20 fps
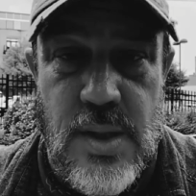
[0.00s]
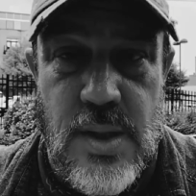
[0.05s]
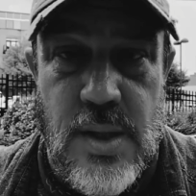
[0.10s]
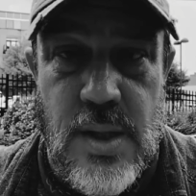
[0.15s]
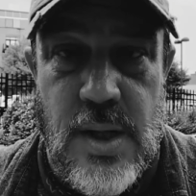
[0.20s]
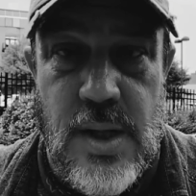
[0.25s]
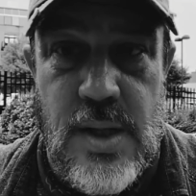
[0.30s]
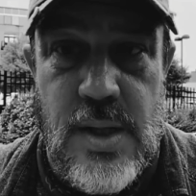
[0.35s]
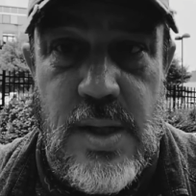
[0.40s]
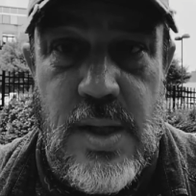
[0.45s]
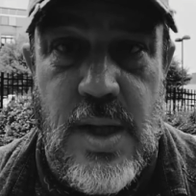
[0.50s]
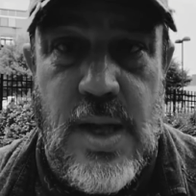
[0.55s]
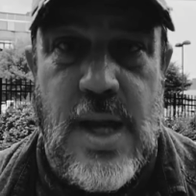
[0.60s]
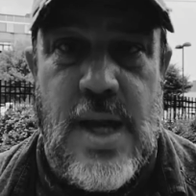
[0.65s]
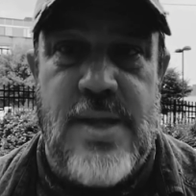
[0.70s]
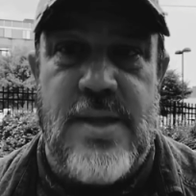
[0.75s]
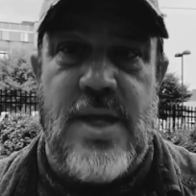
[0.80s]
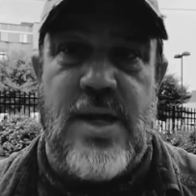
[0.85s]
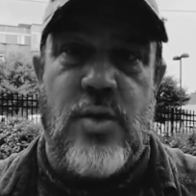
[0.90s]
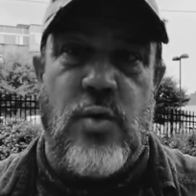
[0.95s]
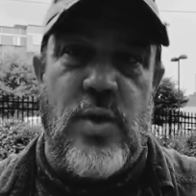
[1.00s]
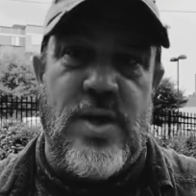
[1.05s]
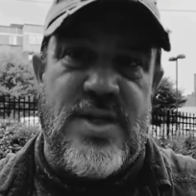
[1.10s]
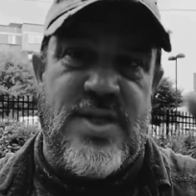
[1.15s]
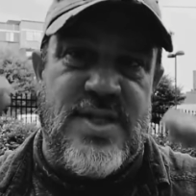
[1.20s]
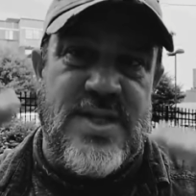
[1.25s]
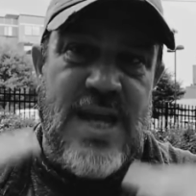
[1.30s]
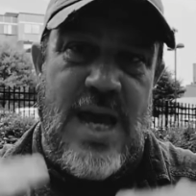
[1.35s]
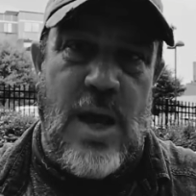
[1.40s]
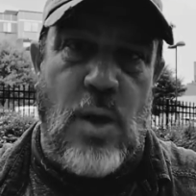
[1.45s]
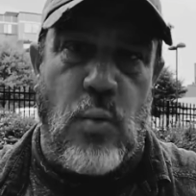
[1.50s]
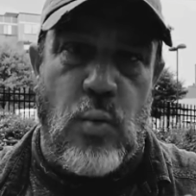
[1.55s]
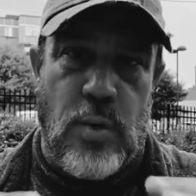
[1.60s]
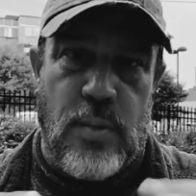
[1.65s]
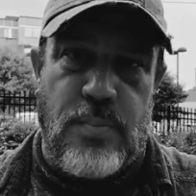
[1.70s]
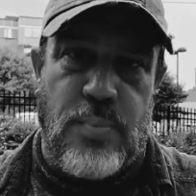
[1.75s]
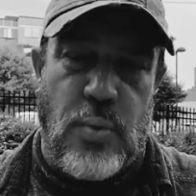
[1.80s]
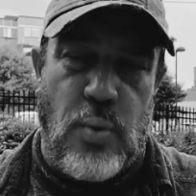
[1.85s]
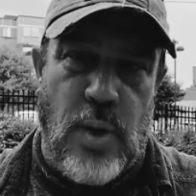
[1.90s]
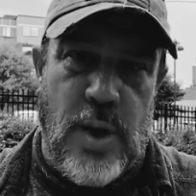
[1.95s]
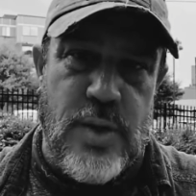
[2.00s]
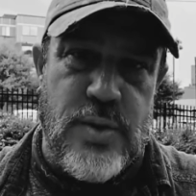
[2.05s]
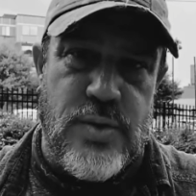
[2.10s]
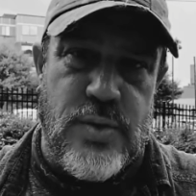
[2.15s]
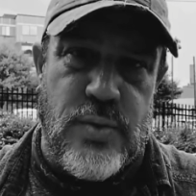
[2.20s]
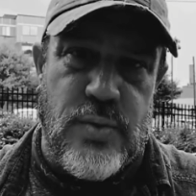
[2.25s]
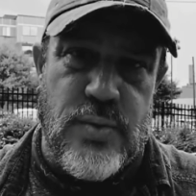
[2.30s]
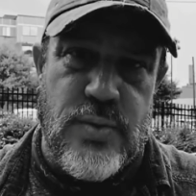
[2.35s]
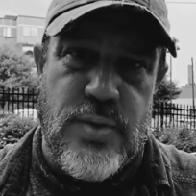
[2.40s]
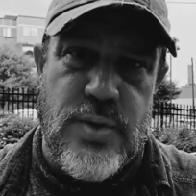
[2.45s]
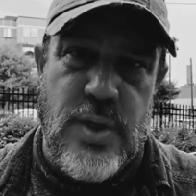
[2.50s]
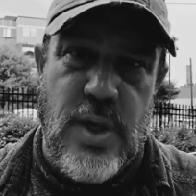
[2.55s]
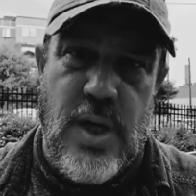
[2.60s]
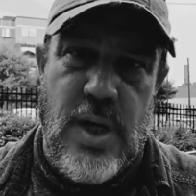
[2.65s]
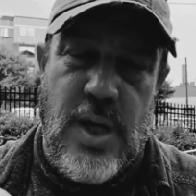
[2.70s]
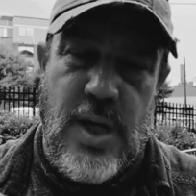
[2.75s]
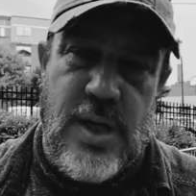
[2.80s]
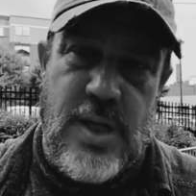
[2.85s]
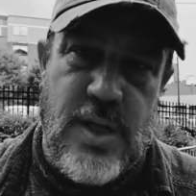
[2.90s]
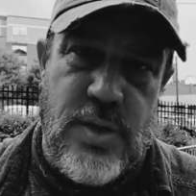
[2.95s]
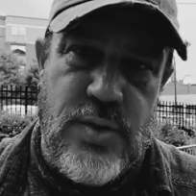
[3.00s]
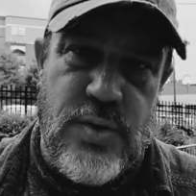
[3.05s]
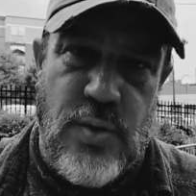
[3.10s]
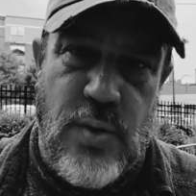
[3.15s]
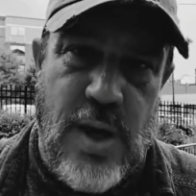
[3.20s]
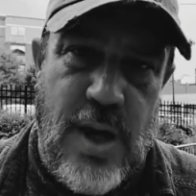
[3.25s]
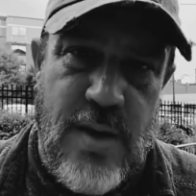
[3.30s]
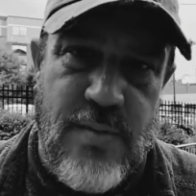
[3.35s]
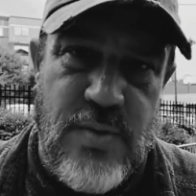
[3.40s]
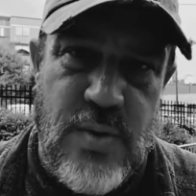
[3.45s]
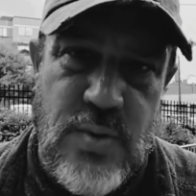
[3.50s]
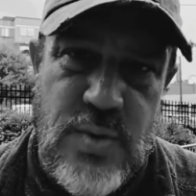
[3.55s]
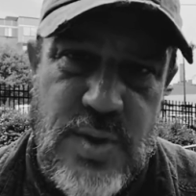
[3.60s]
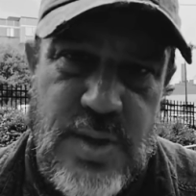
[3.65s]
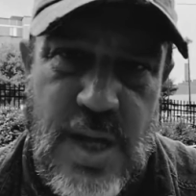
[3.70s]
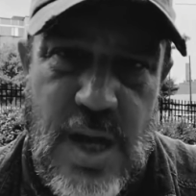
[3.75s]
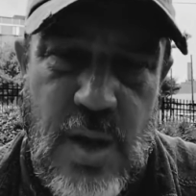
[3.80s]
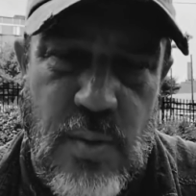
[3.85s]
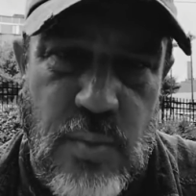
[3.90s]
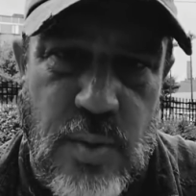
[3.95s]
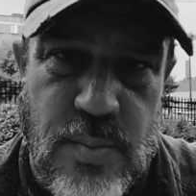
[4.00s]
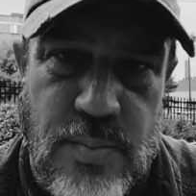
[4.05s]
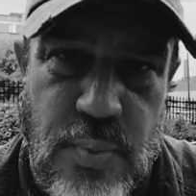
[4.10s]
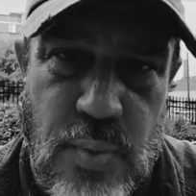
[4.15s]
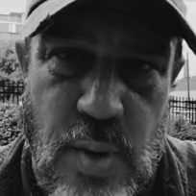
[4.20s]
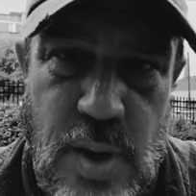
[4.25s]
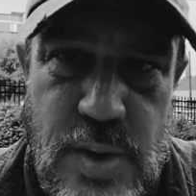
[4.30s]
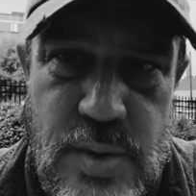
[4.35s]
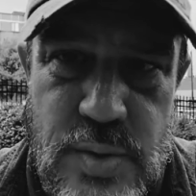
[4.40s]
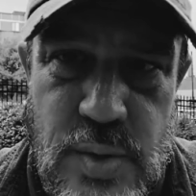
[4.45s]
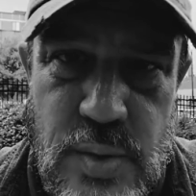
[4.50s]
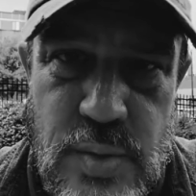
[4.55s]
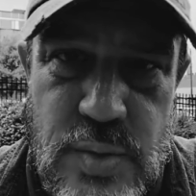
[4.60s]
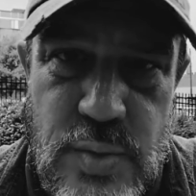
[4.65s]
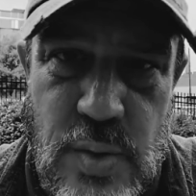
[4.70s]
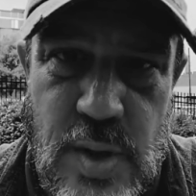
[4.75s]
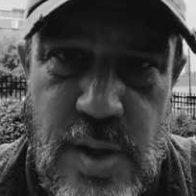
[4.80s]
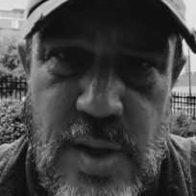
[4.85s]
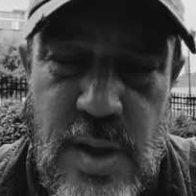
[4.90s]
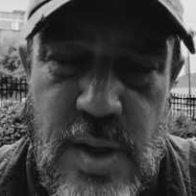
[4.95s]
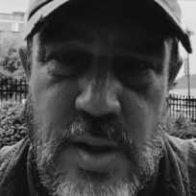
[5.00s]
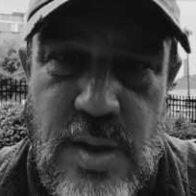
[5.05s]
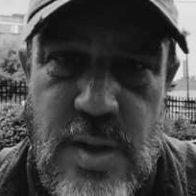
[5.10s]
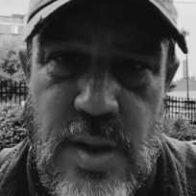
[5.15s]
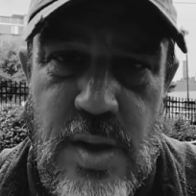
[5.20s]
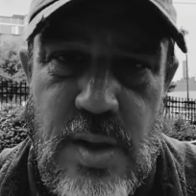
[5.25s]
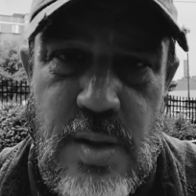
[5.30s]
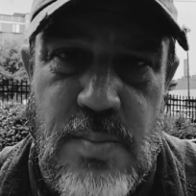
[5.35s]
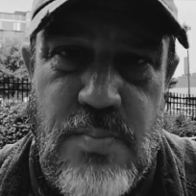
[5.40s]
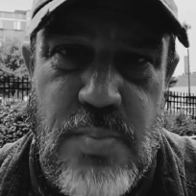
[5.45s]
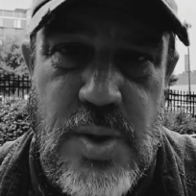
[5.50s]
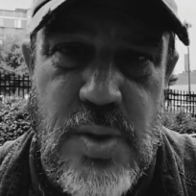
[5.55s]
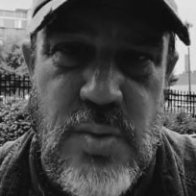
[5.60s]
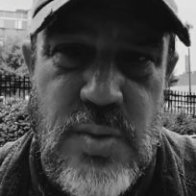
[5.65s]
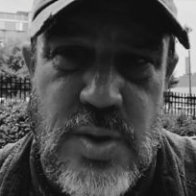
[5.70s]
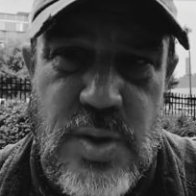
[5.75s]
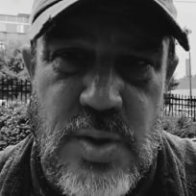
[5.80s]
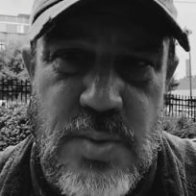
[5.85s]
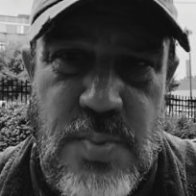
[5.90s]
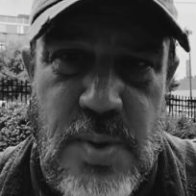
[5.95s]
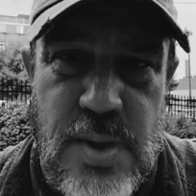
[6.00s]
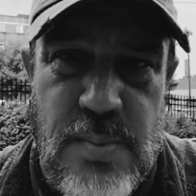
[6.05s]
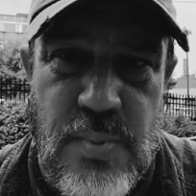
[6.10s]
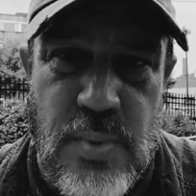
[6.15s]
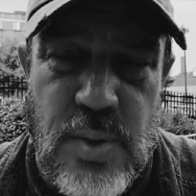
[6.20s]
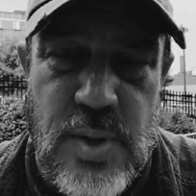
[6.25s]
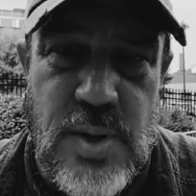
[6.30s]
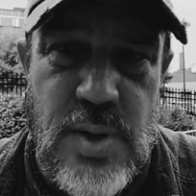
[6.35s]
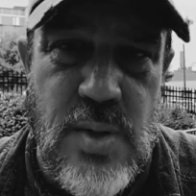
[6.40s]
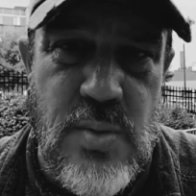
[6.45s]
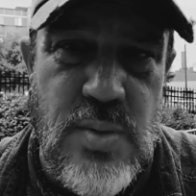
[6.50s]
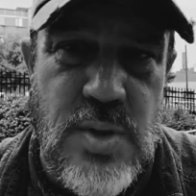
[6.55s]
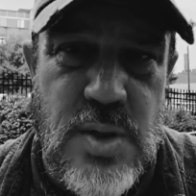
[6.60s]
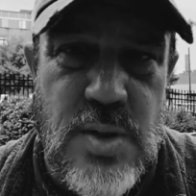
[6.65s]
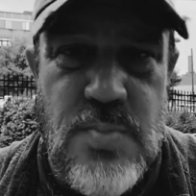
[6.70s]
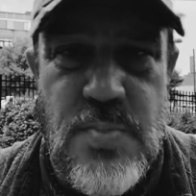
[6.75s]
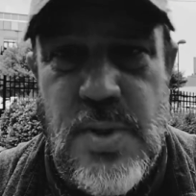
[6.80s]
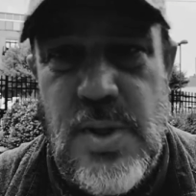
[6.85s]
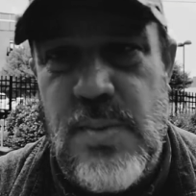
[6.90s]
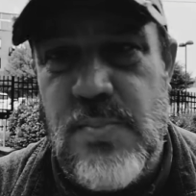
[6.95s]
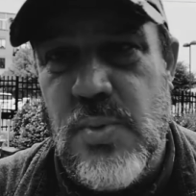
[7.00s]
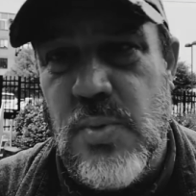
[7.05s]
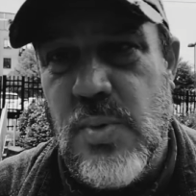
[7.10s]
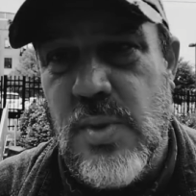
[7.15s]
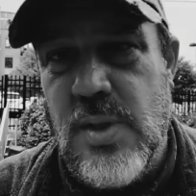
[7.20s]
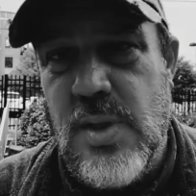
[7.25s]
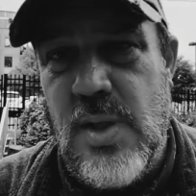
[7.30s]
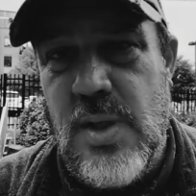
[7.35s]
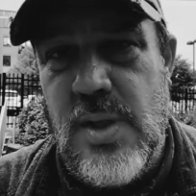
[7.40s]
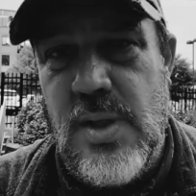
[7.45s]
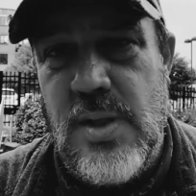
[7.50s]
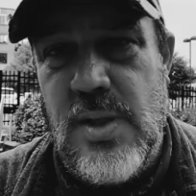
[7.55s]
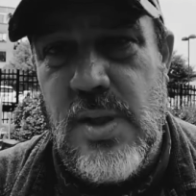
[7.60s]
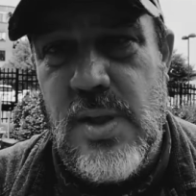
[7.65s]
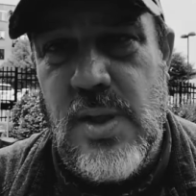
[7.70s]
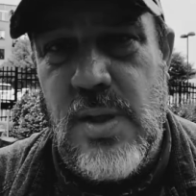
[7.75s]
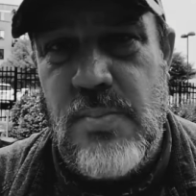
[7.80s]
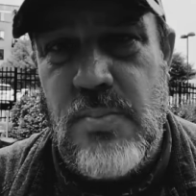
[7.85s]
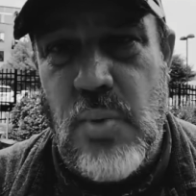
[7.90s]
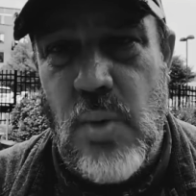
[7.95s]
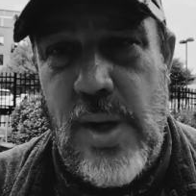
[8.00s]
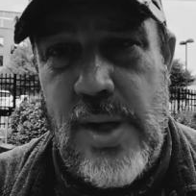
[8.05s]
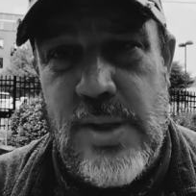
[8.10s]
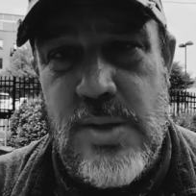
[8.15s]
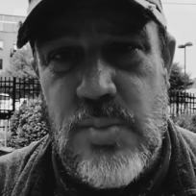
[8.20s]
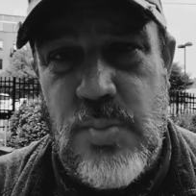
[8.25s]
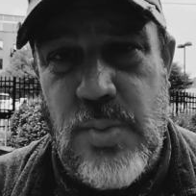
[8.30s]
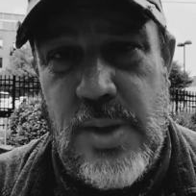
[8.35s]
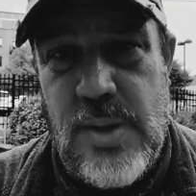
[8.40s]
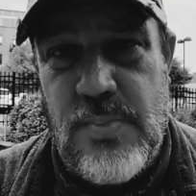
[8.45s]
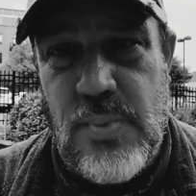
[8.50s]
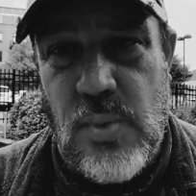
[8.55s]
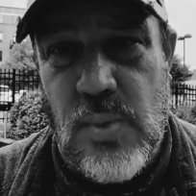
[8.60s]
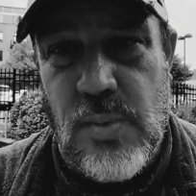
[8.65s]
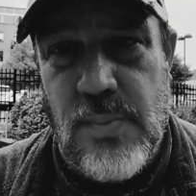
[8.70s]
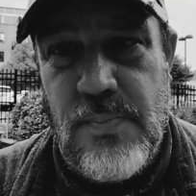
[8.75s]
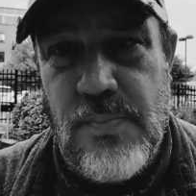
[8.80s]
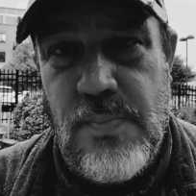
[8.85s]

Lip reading: right? And that creates downward pressures. And as you have those downward pressures, right, it abuses people, it uses people, and it breaks people.